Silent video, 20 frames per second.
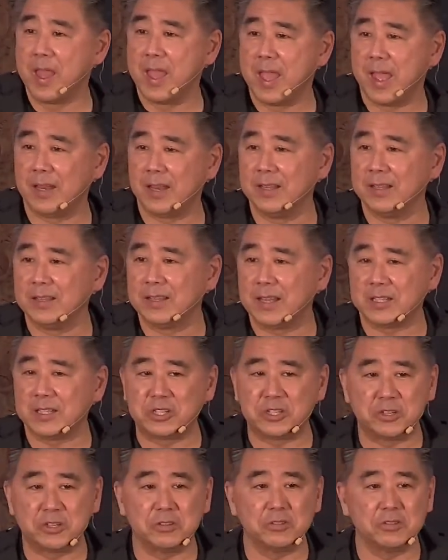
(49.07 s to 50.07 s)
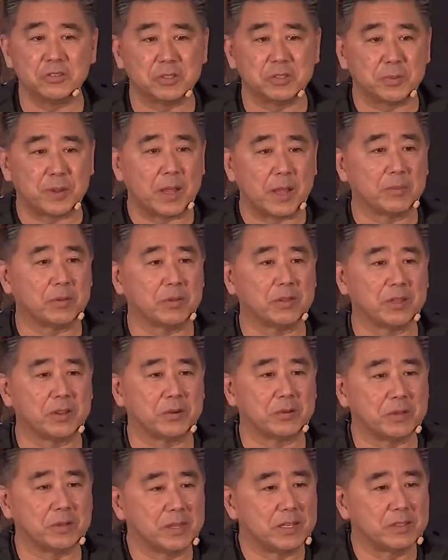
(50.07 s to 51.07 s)
and in that children's Bible, there
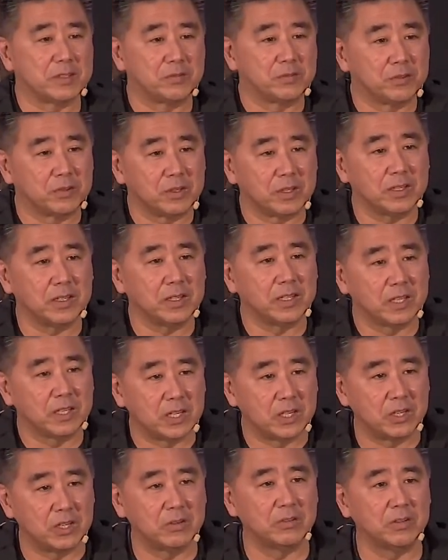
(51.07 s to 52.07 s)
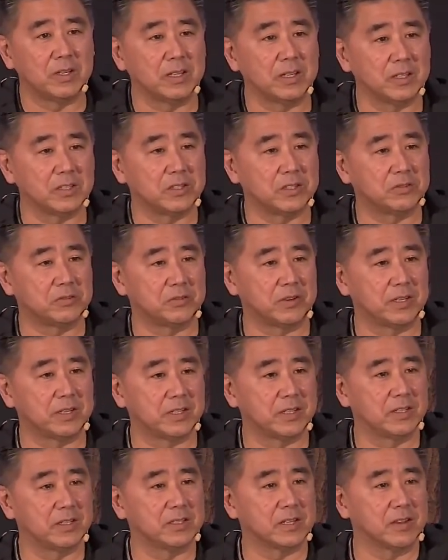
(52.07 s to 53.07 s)
were these really cute
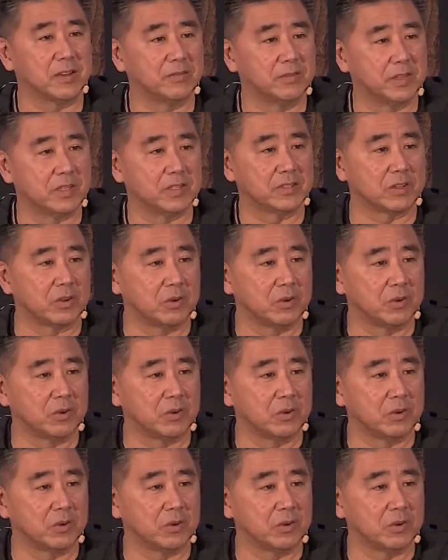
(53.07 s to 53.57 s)
illustrations of this